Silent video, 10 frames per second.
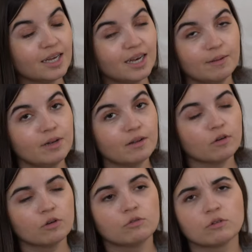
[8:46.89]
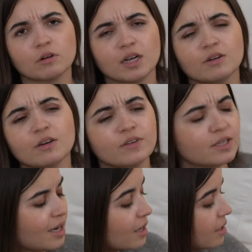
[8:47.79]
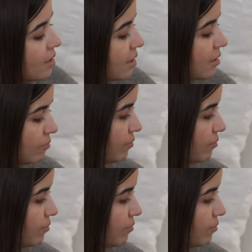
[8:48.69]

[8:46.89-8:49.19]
Let me, euro. I don't know if it's like this, huh?